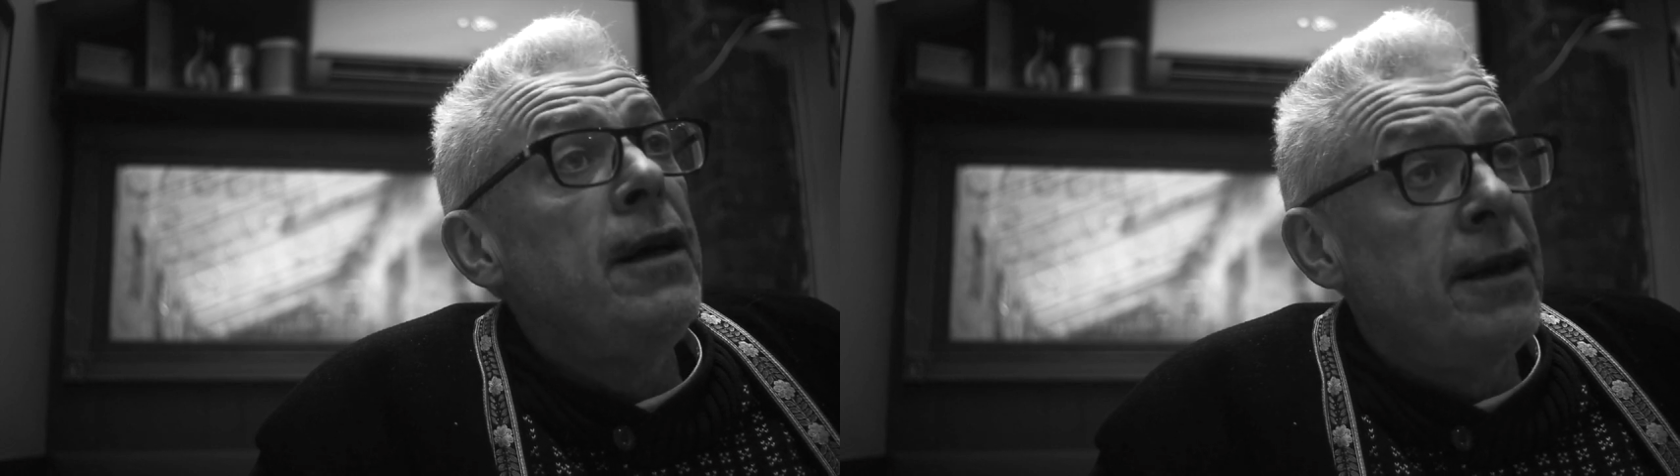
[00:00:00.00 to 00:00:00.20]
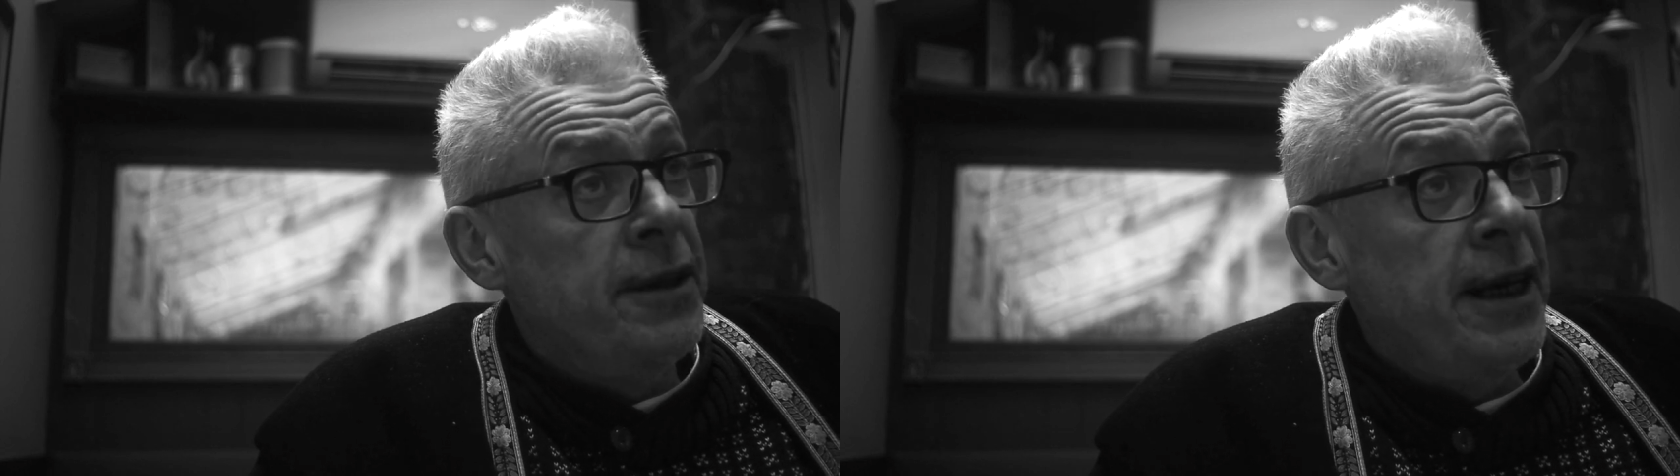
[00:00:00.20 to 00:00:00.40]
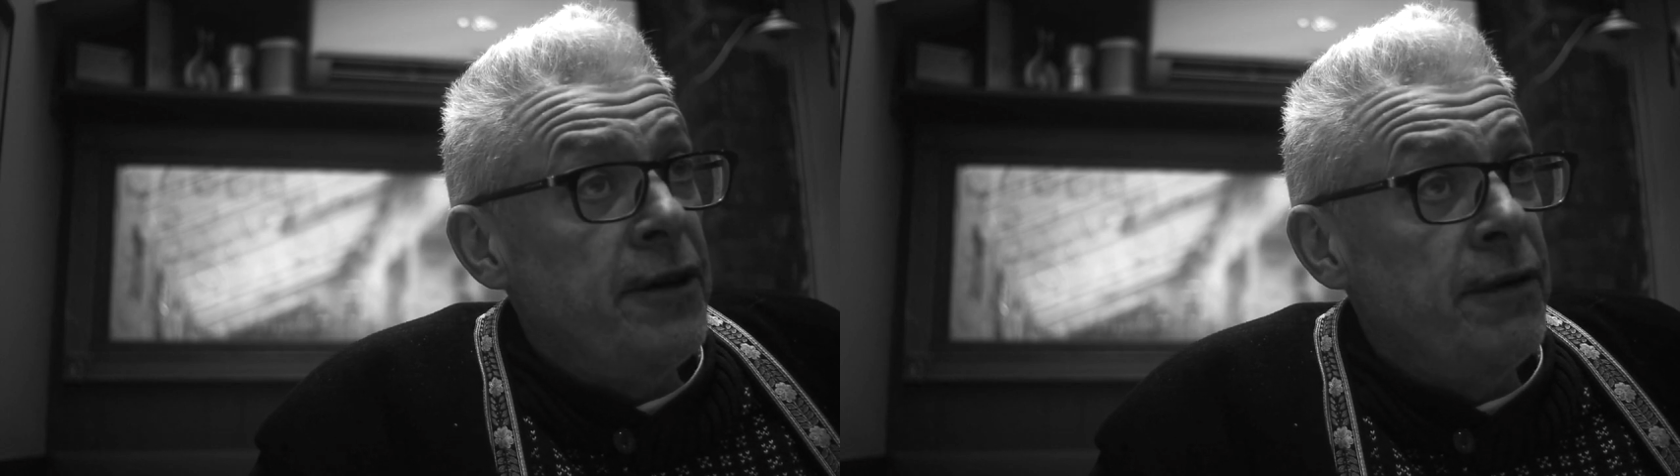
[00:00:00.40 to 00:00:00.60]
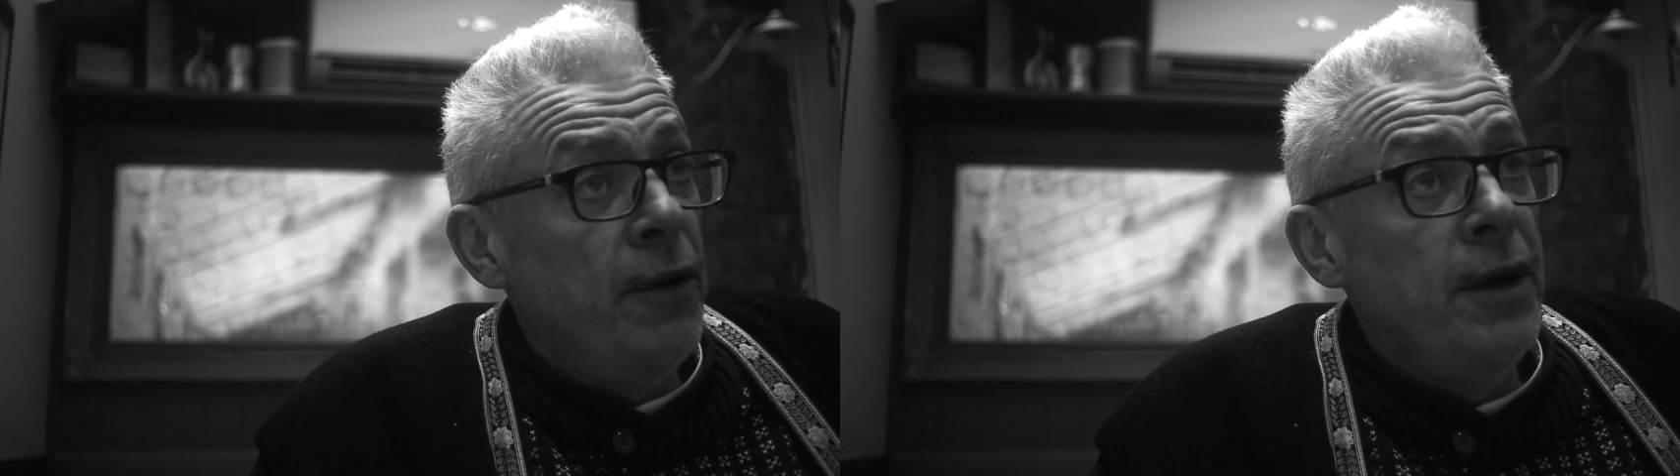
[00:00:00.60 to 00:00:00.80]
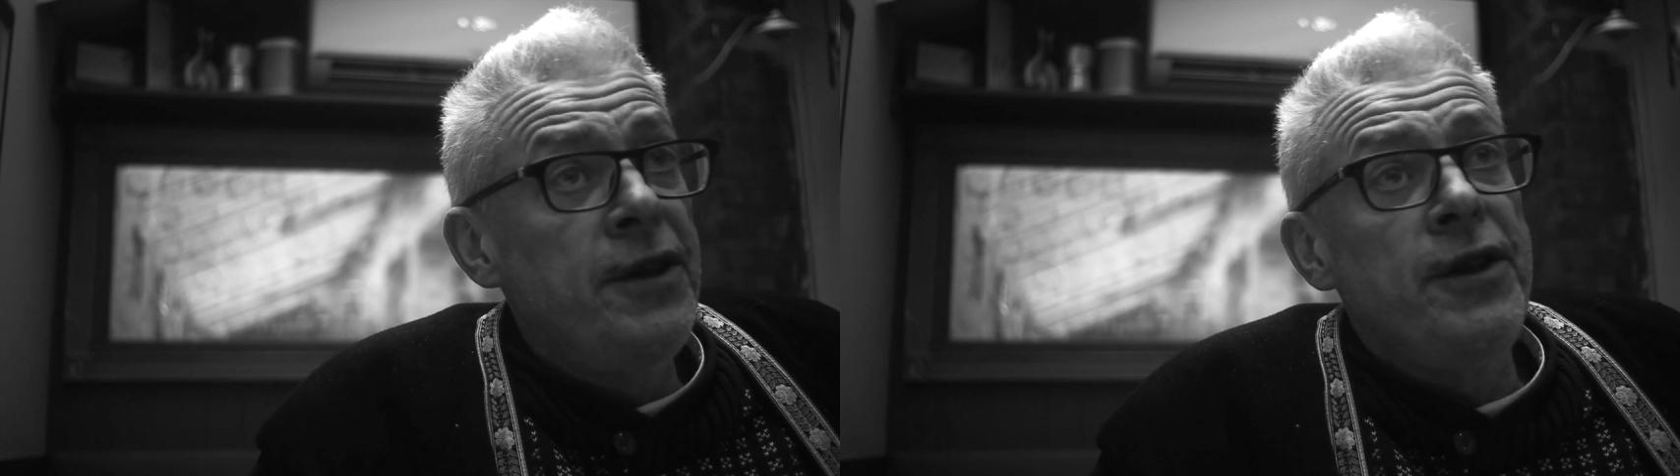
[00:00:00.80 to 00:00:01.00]
Cassandra
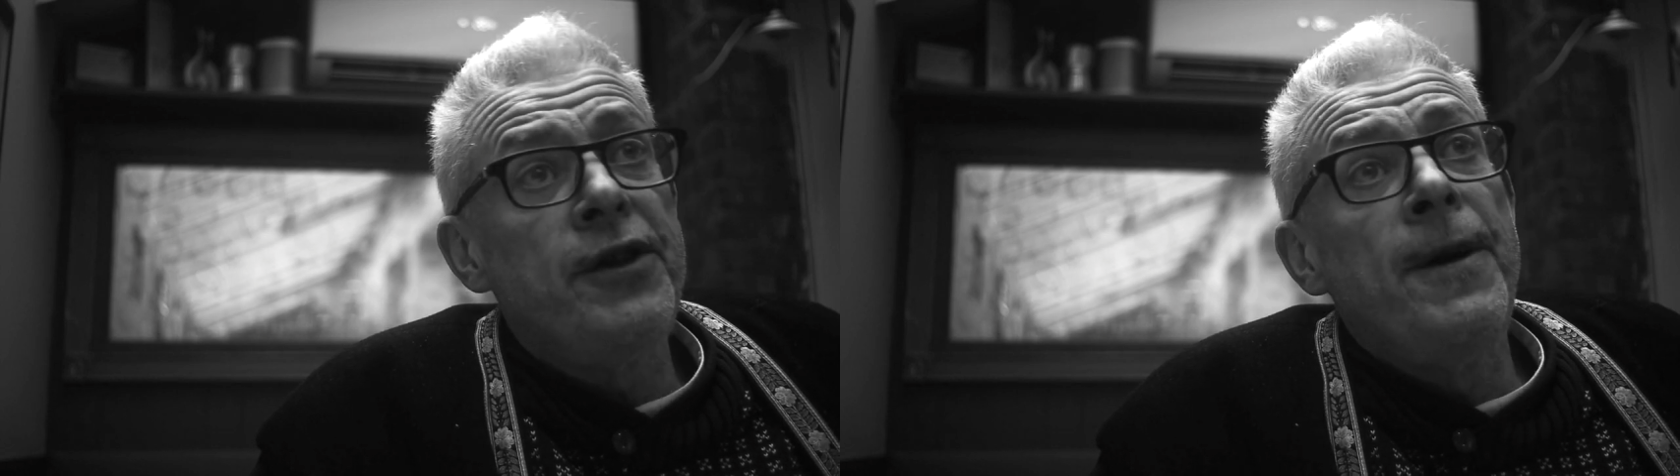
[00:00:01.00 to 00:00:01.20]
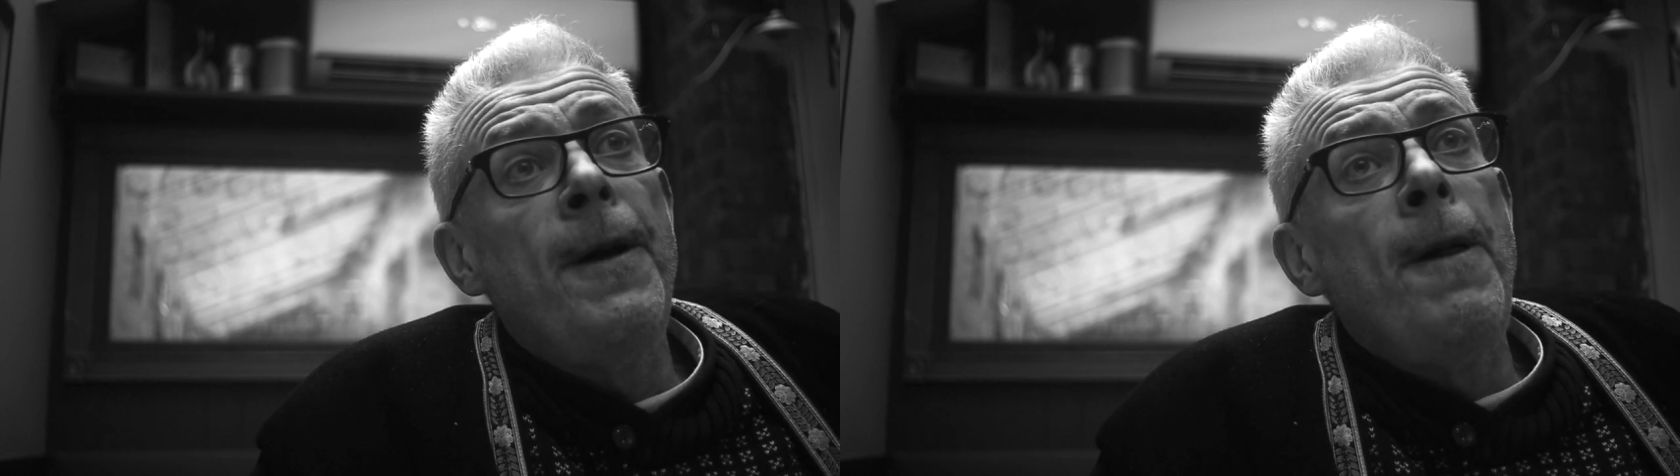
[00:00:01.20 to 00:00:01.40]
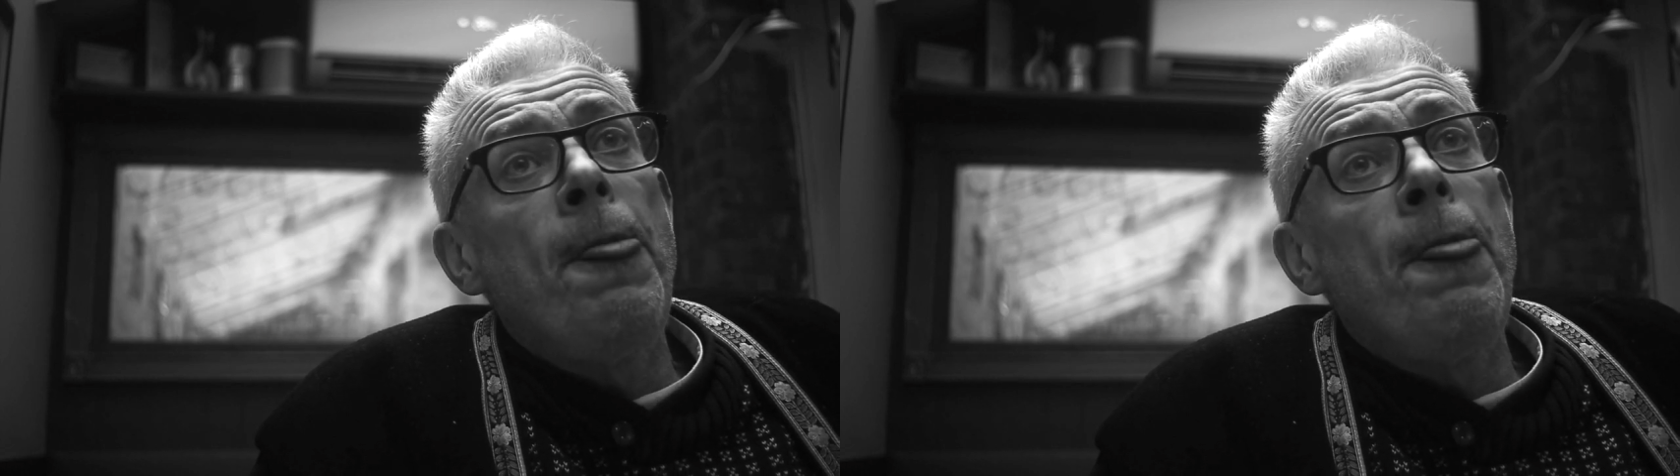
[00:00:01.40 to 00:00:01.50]
Voices.